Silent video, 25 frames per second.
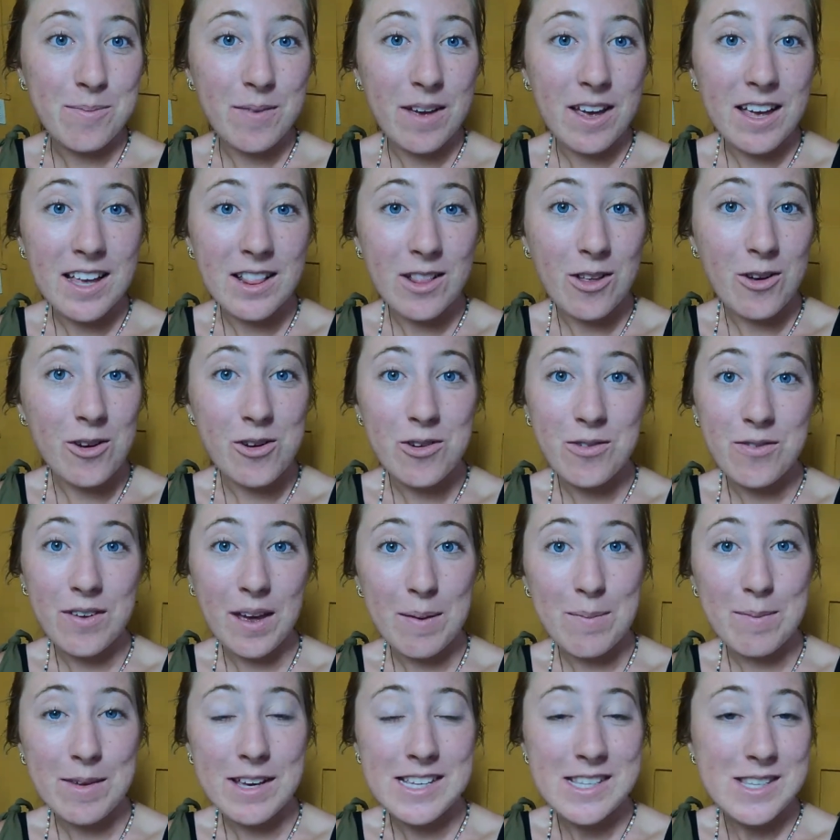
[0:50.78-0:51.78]
a local
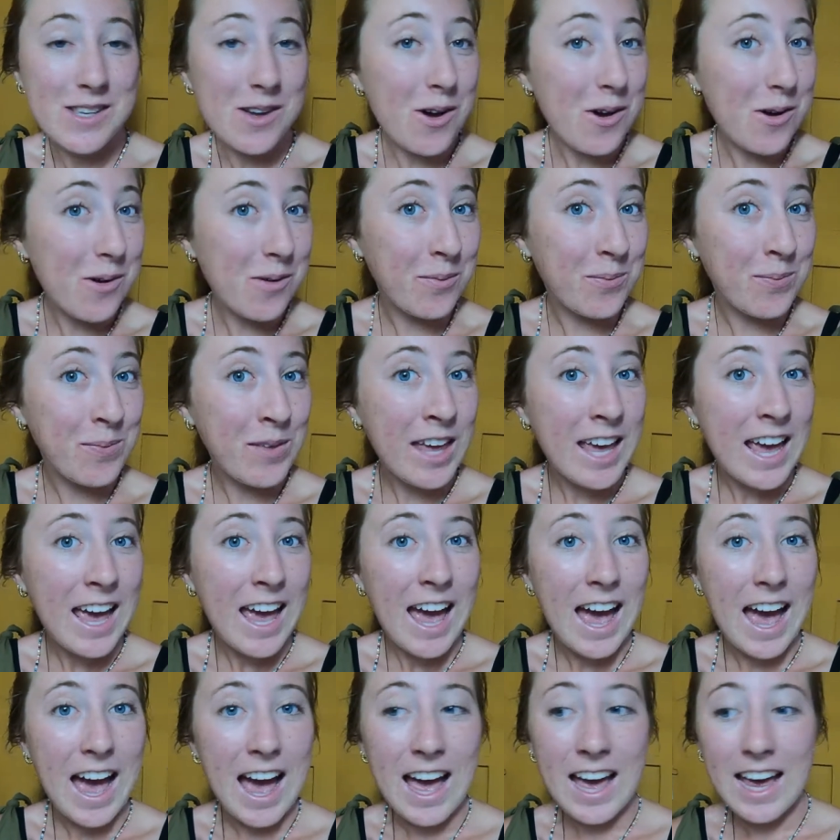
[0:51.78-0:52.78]
family's home.
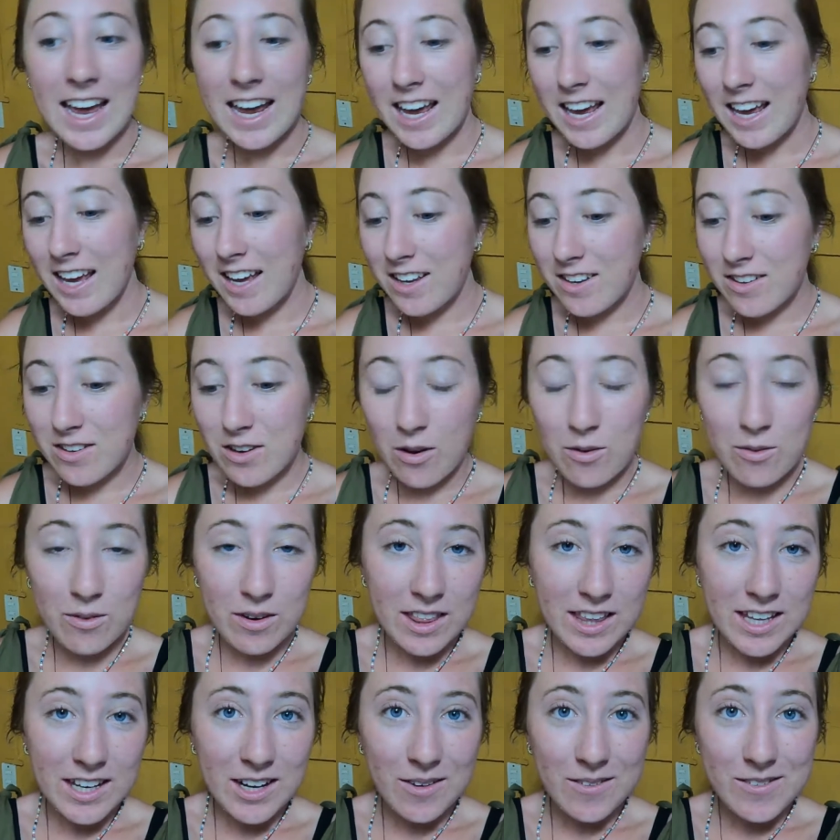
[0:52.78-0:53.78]
I don't
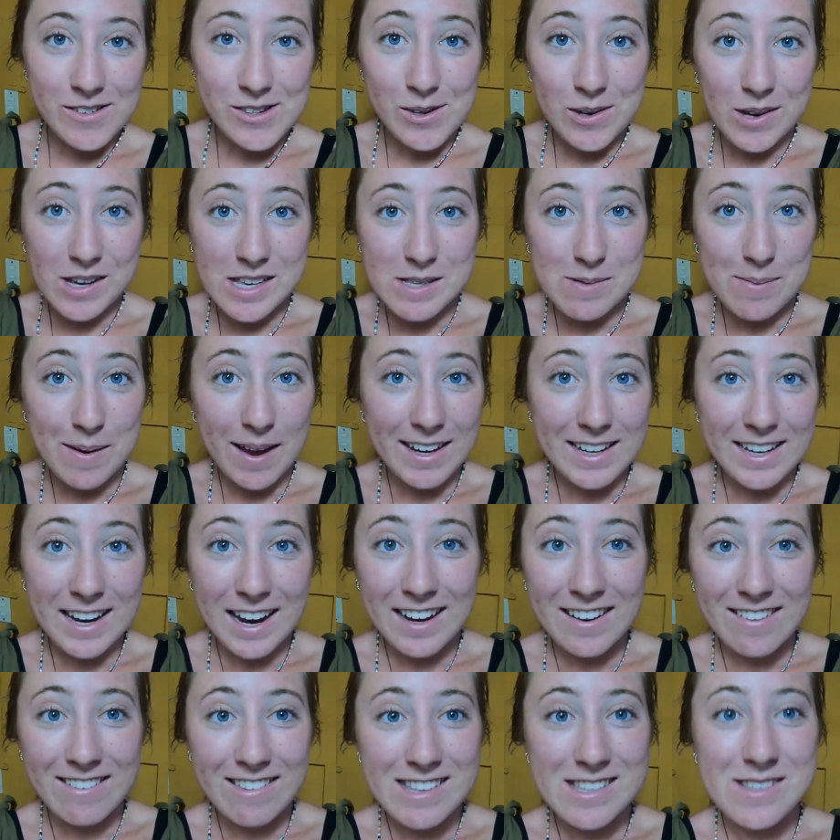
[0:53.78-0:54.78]
really know what to expect
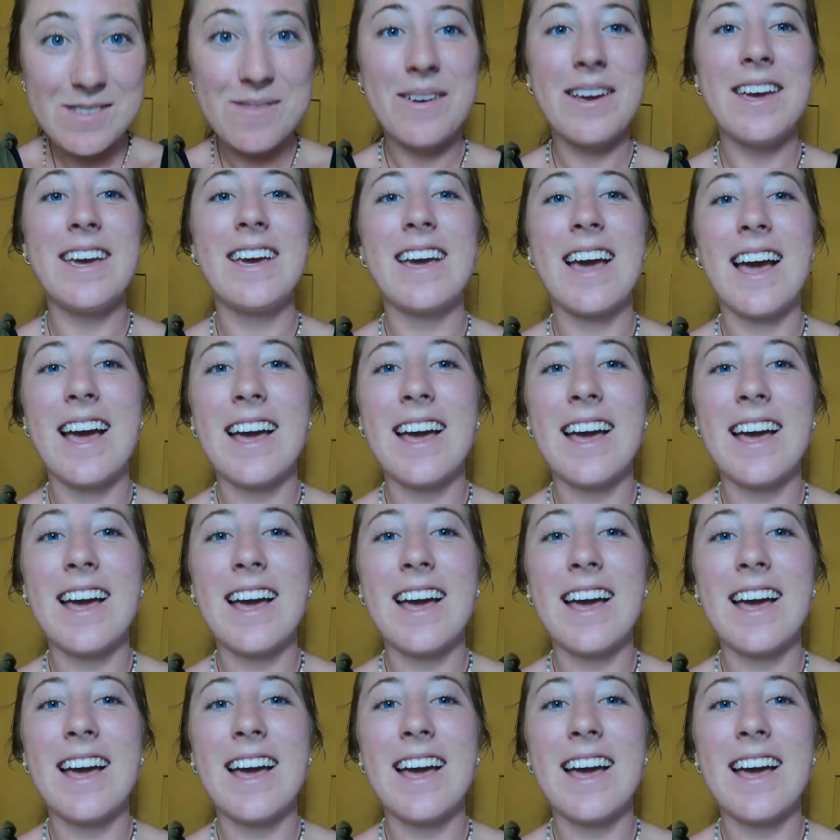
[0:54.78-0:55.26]
out of this week.